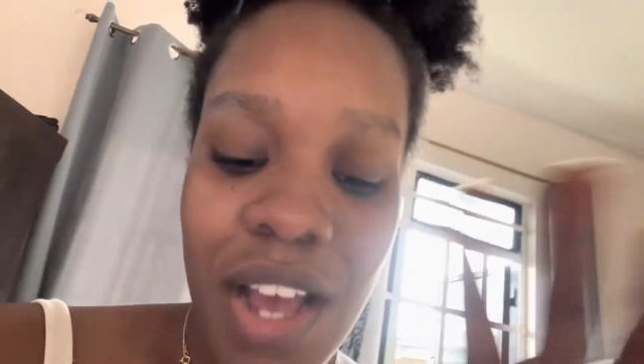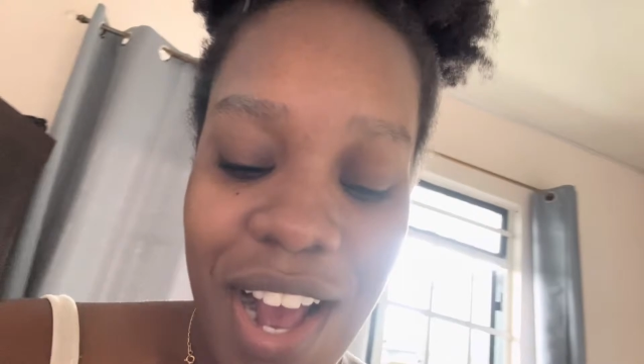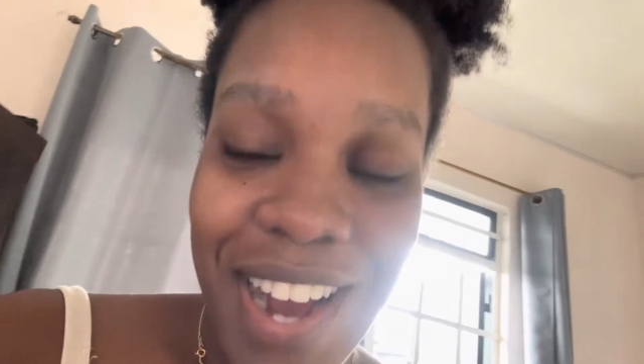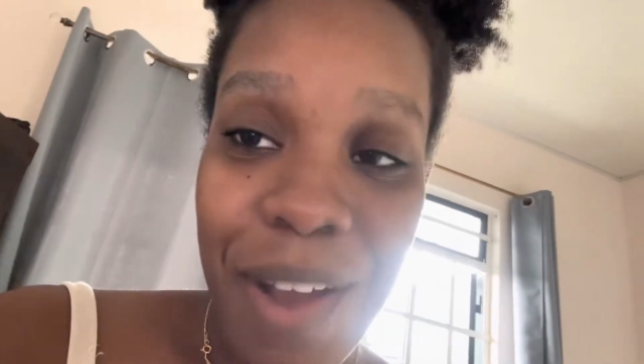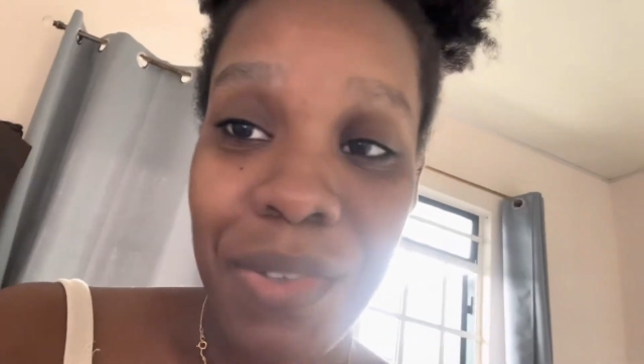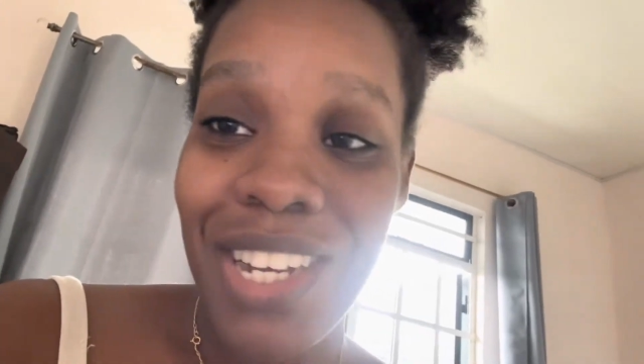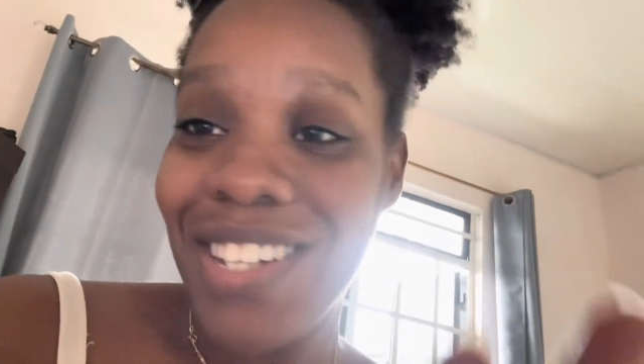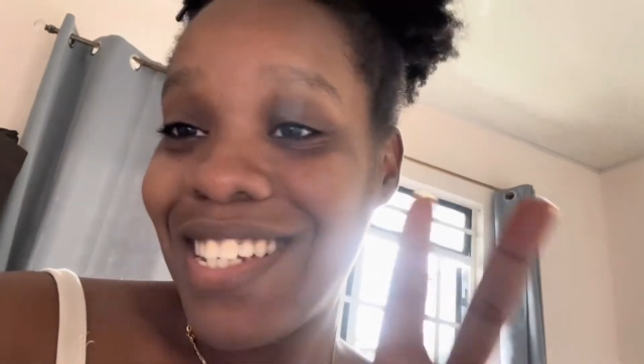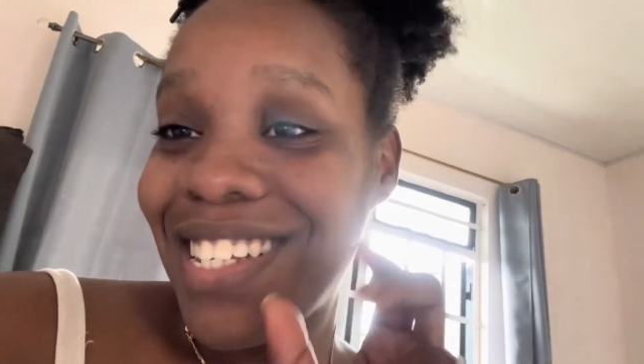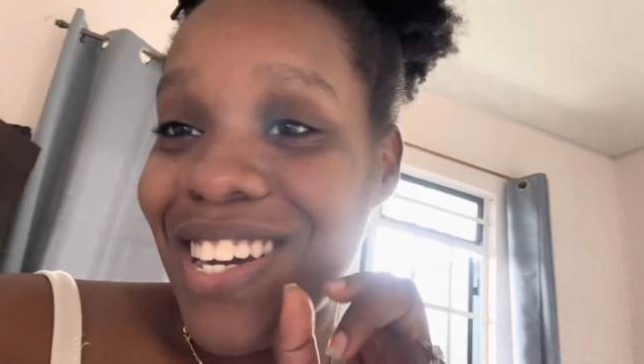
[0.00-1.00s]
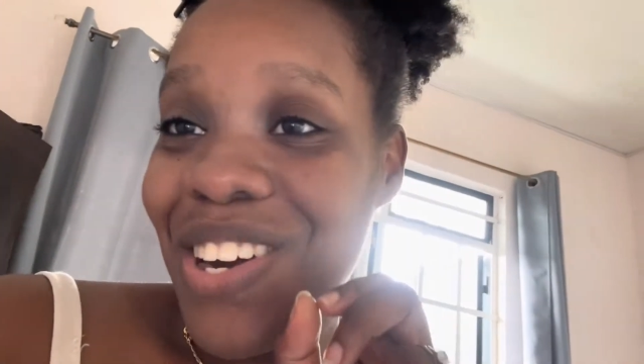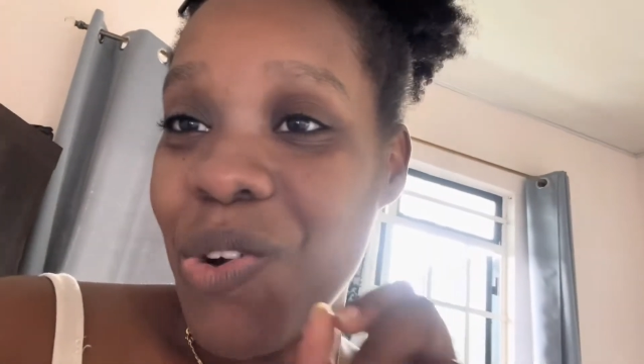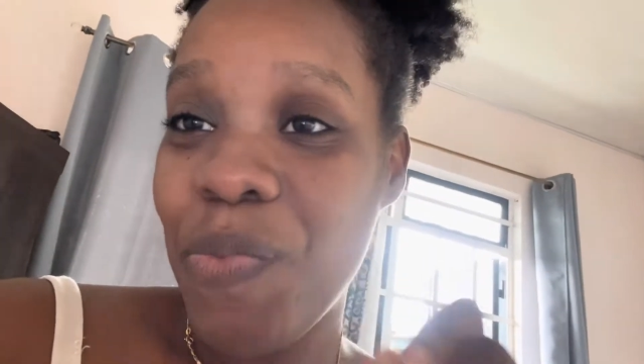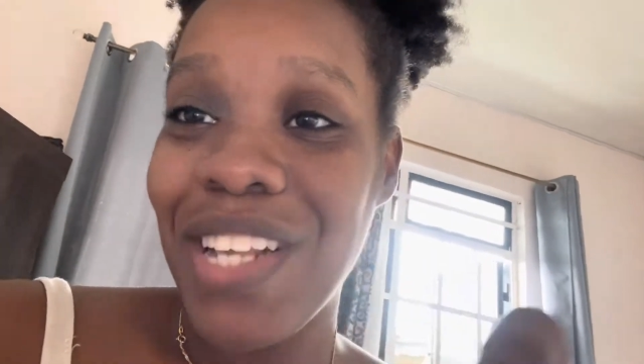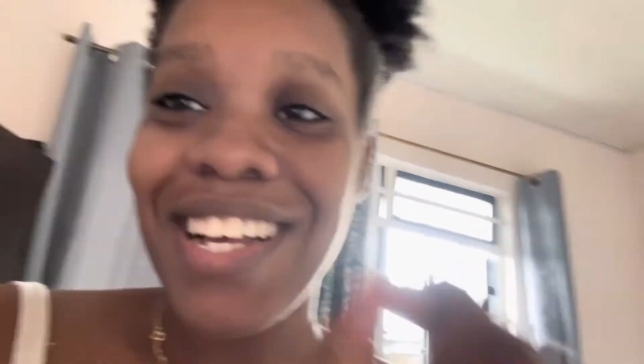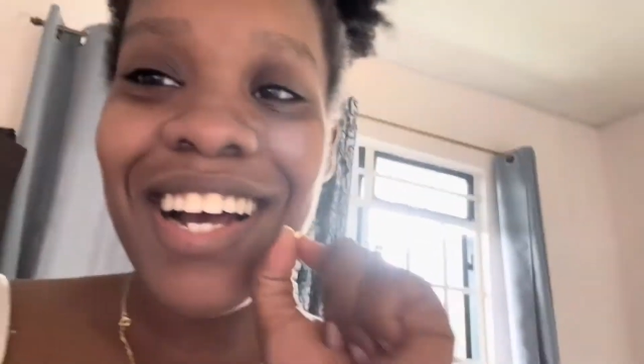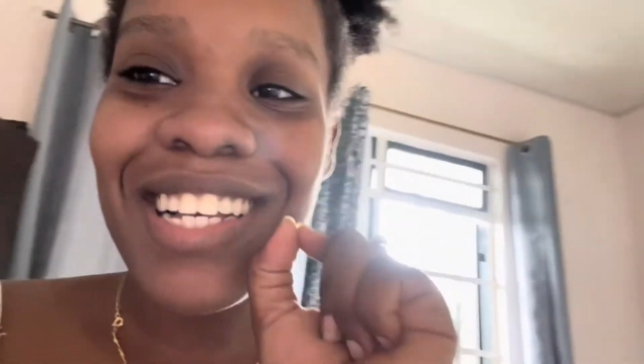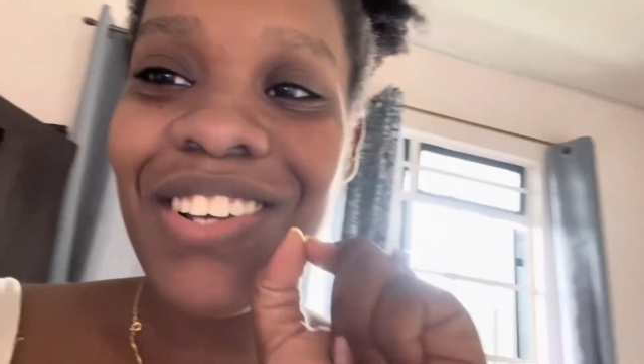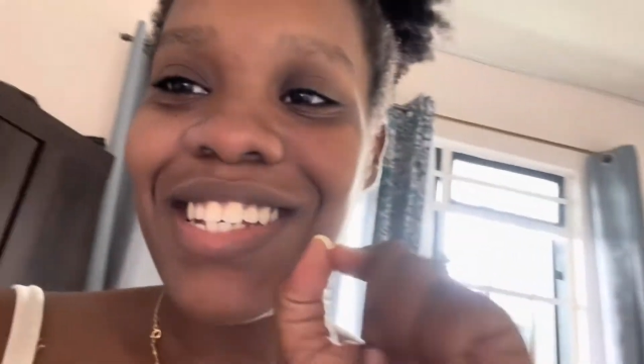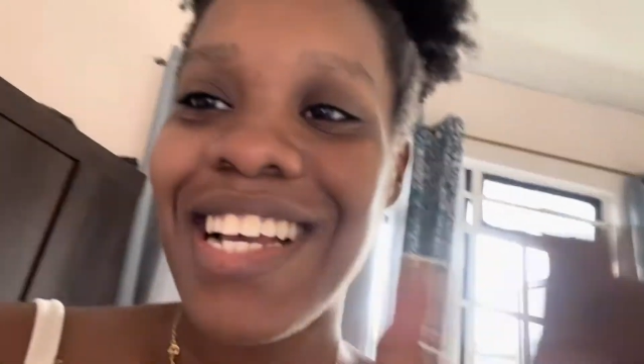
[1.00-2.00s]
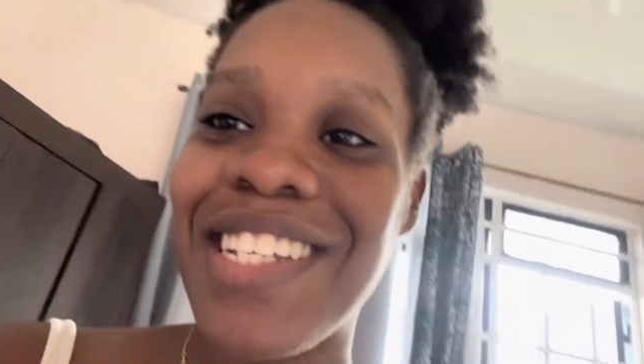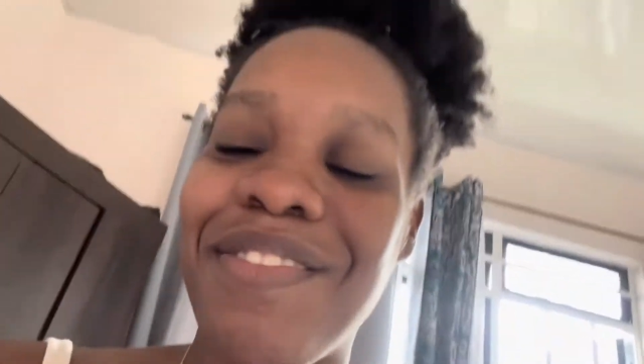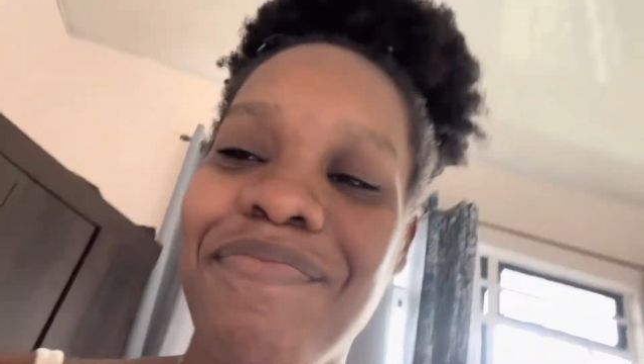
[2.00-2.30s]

I must have thing right now. Open it. So excited.